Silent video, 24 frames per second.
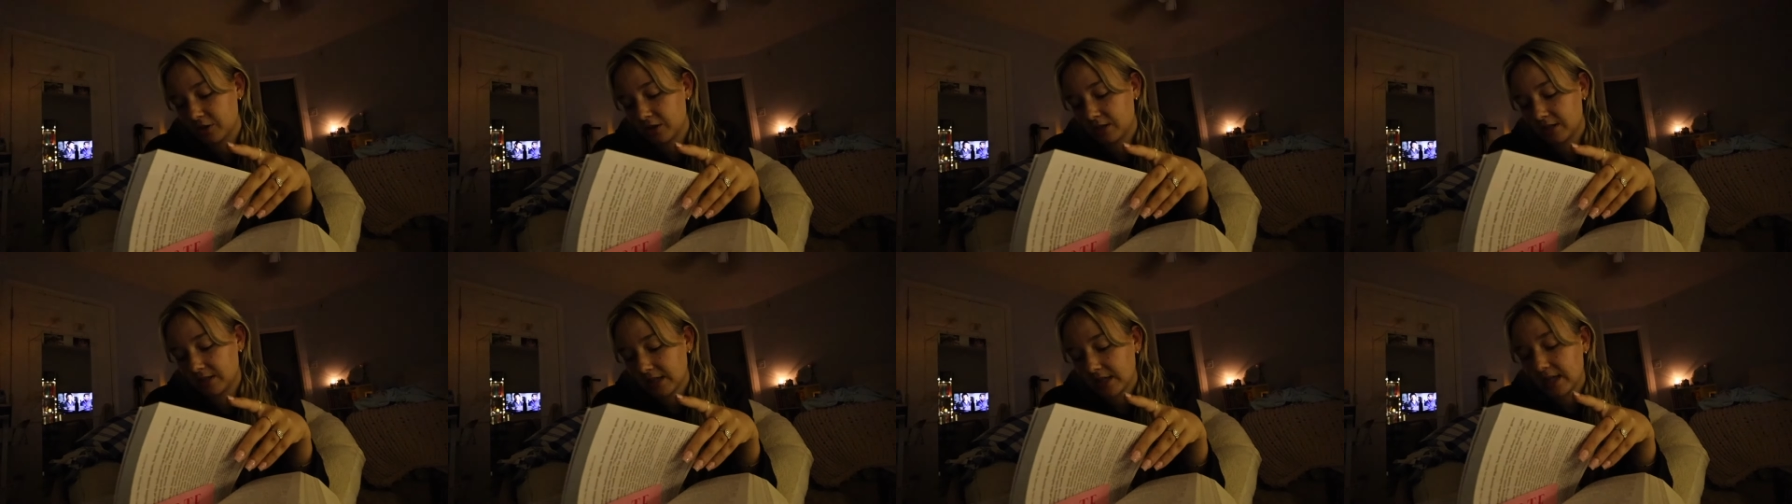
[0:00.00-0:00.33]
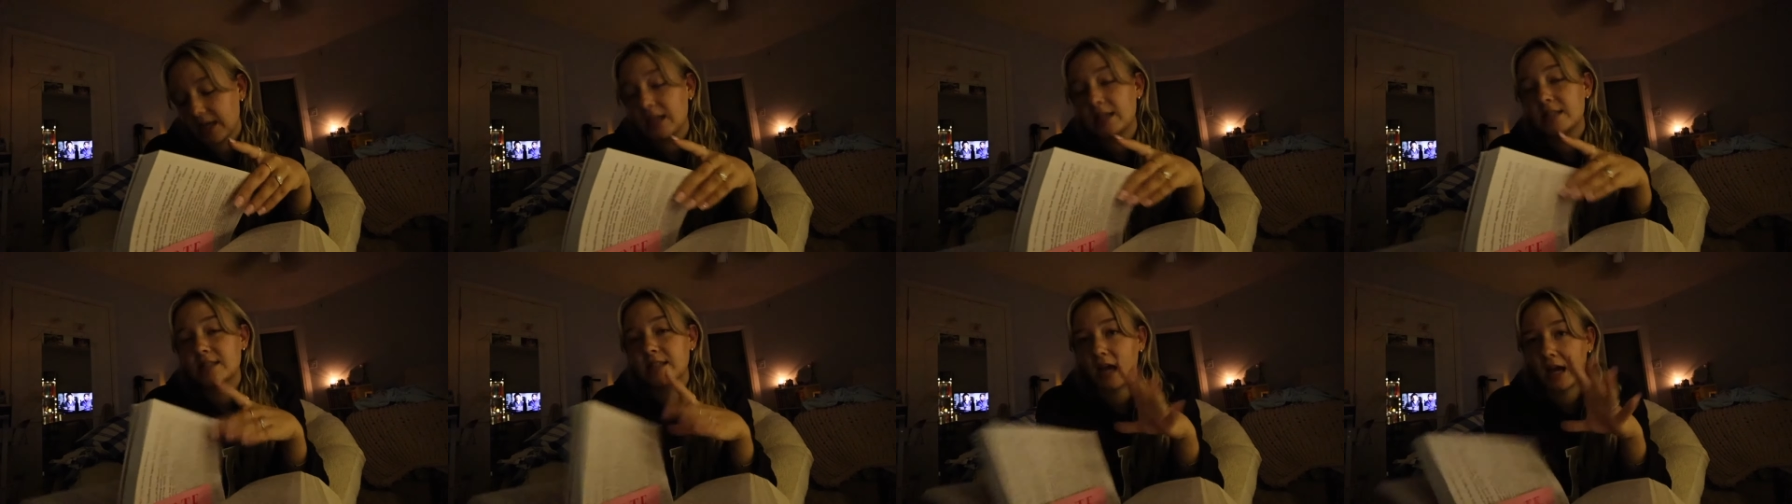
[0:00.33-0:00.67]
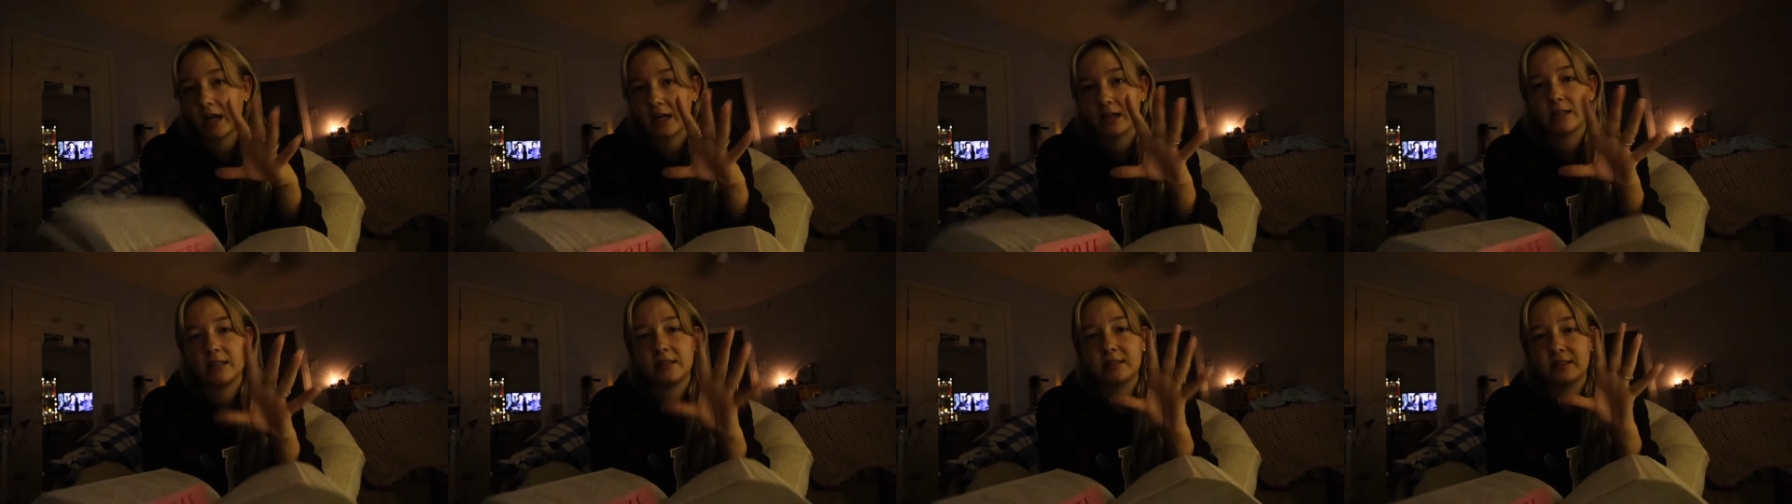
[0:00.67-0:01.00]
It's like
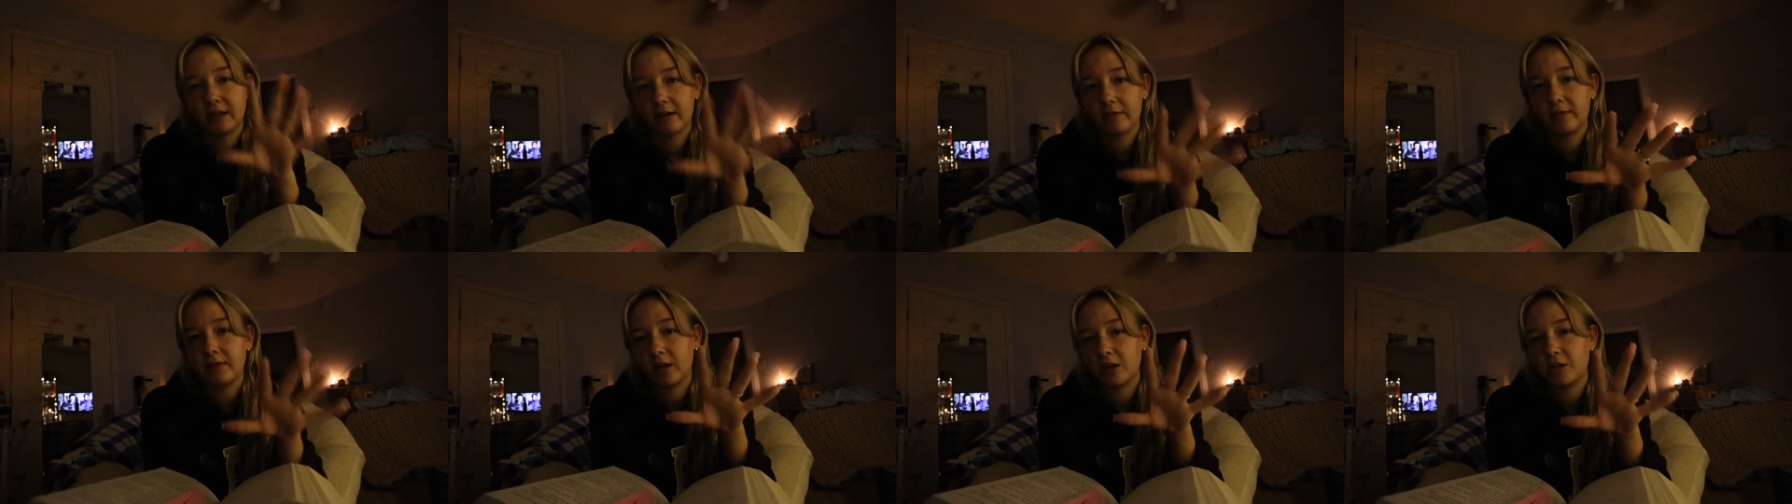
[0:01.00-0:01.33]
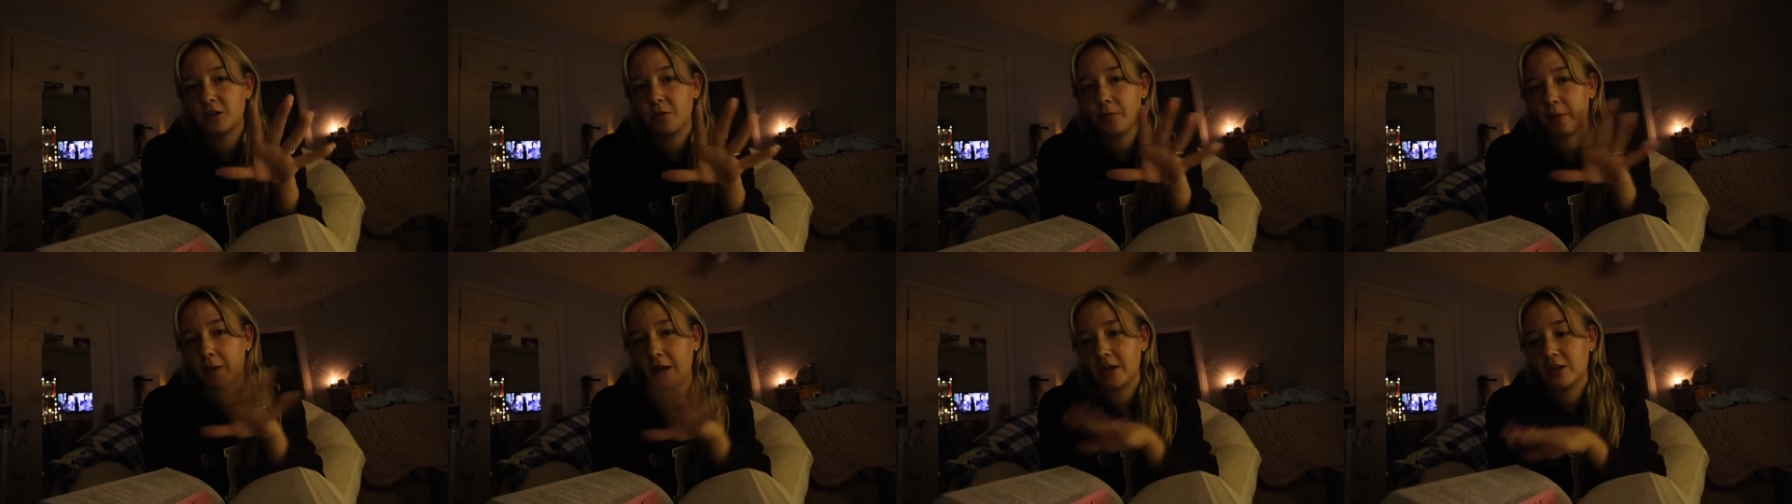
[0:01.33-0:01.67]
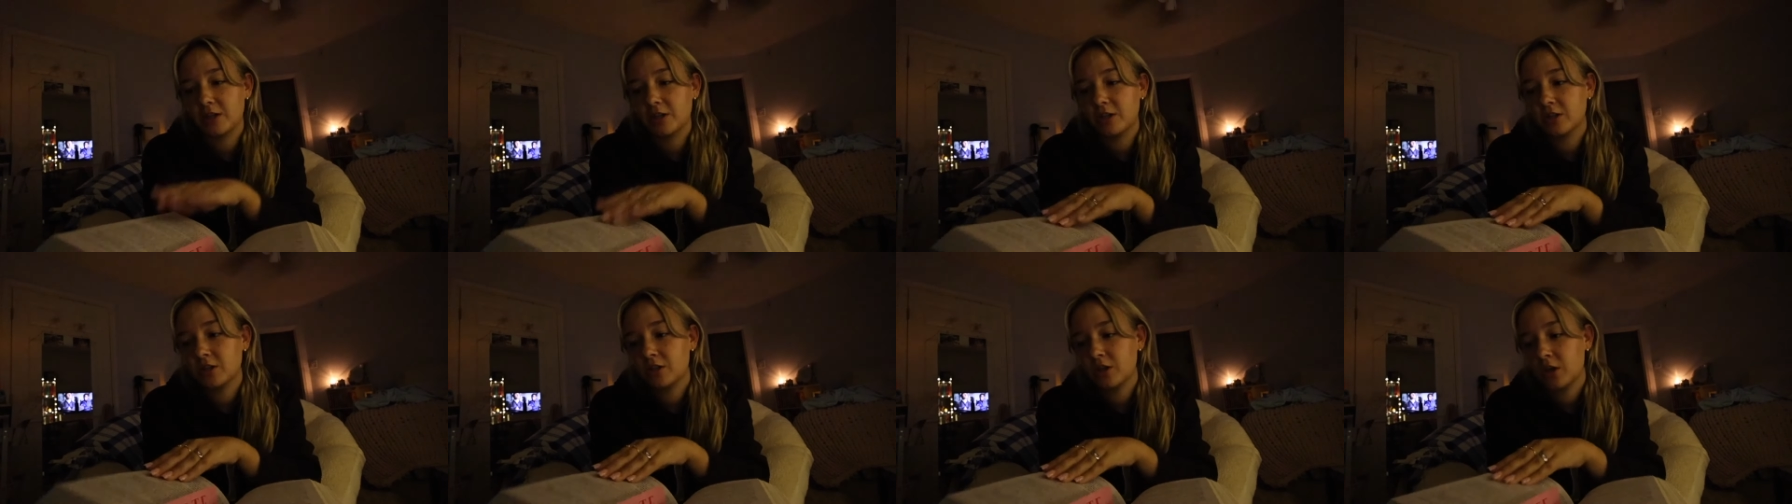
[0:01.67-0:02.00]
exactly seven hundred
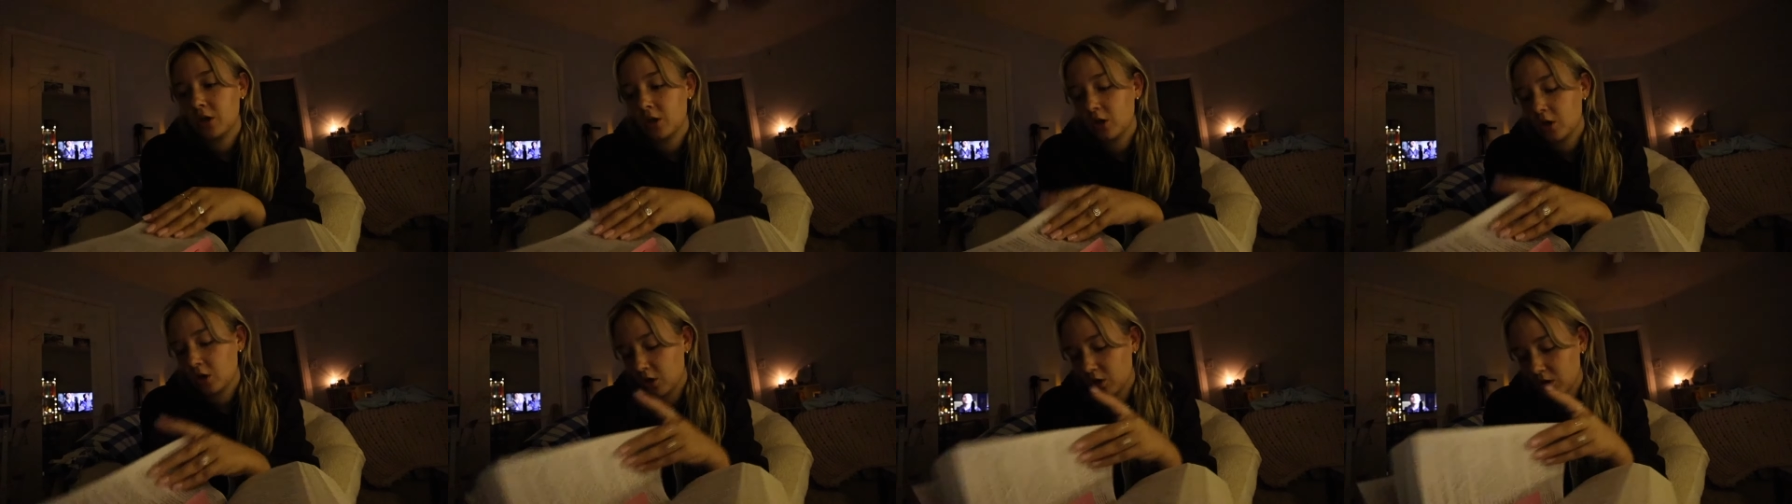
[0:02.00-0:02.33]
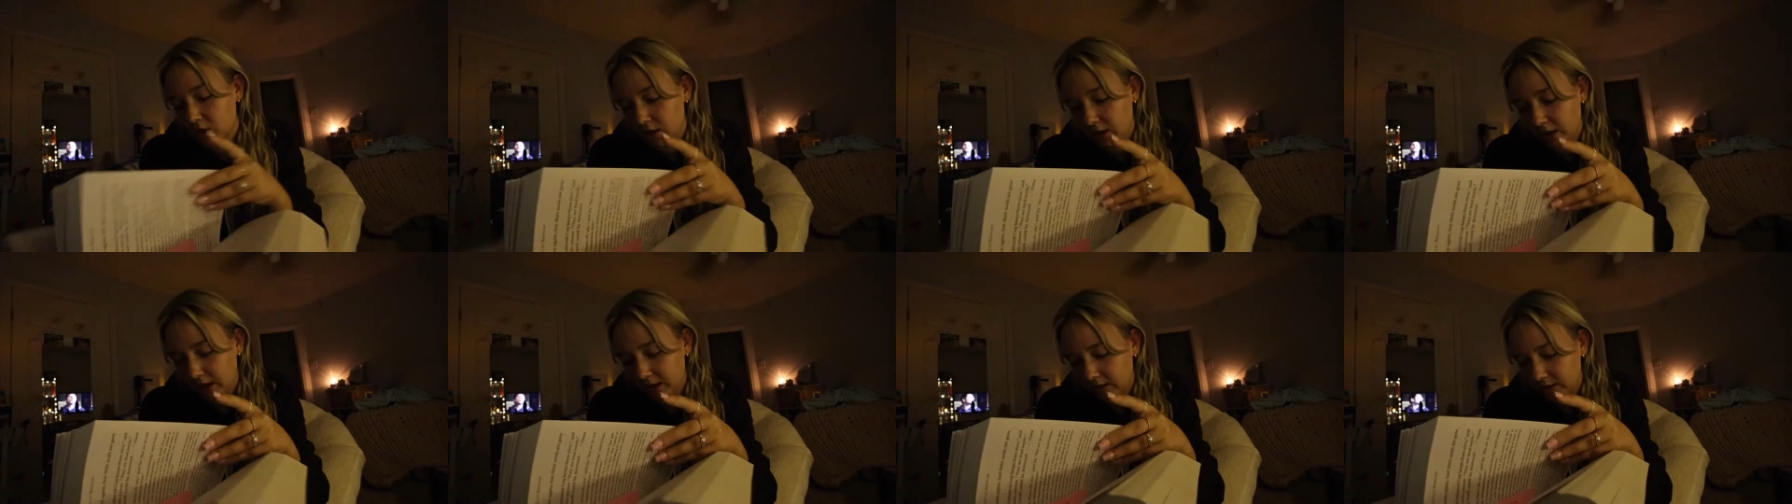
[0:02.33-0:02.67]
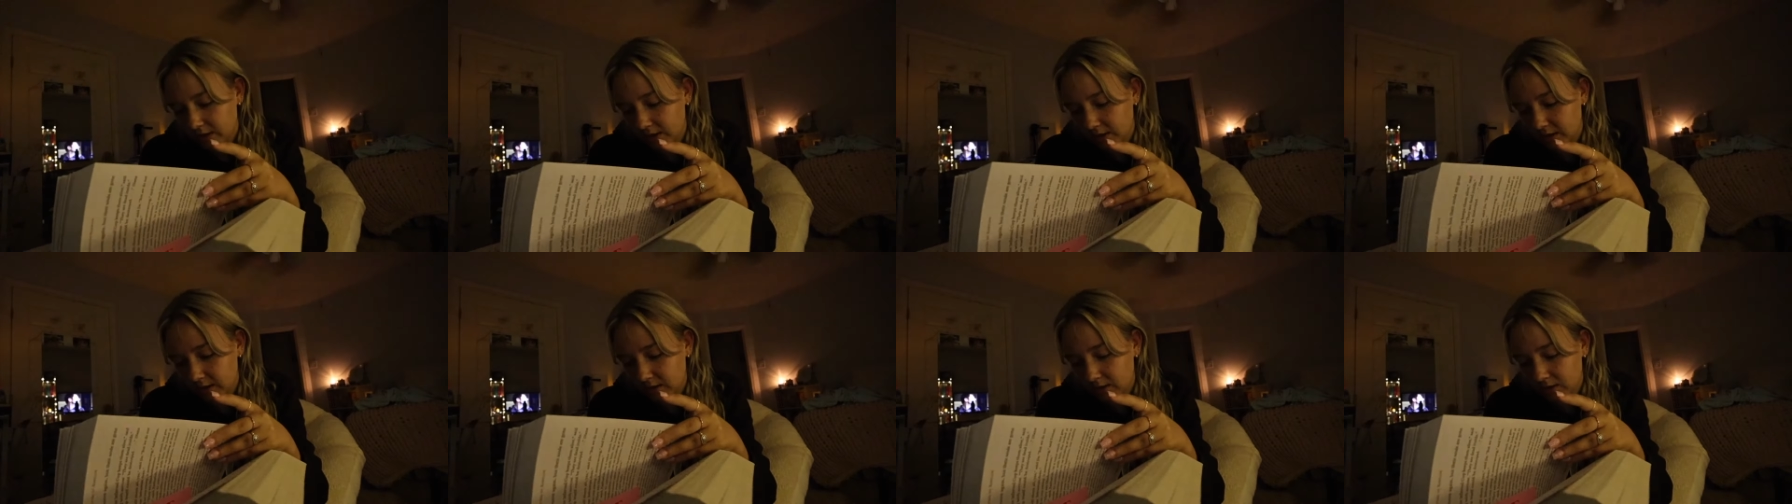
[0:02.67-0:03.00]
pages, I
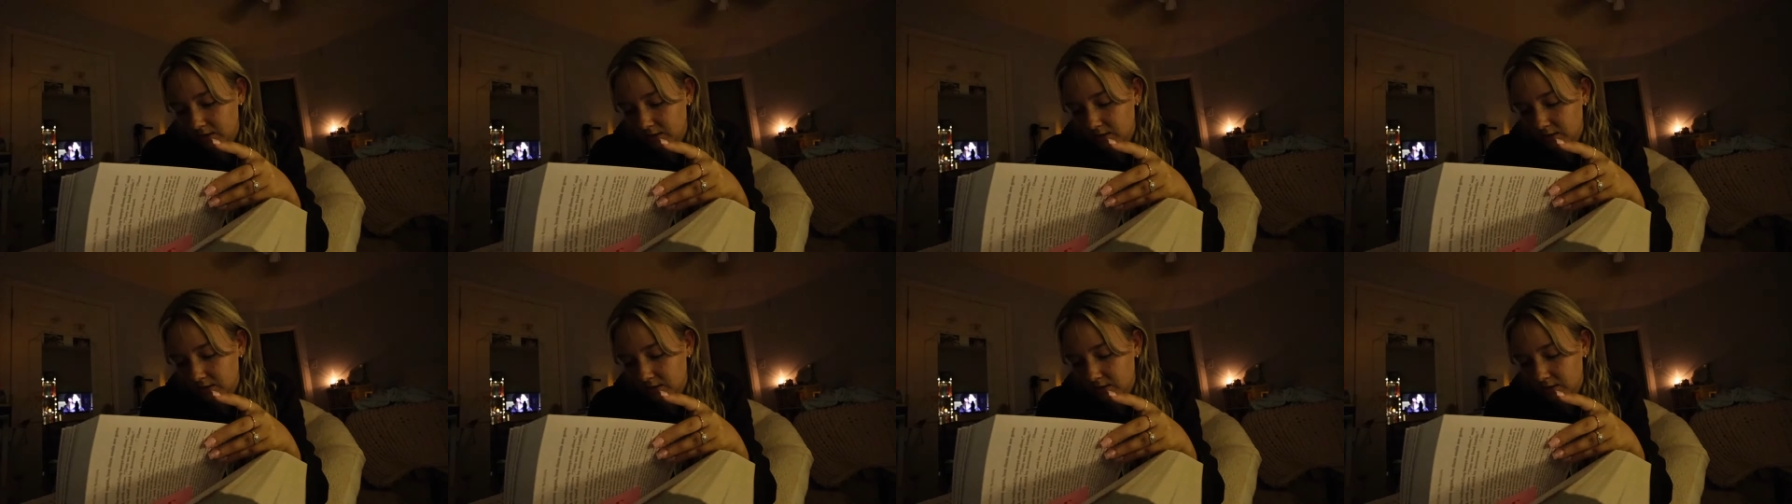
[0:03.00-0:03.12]
think.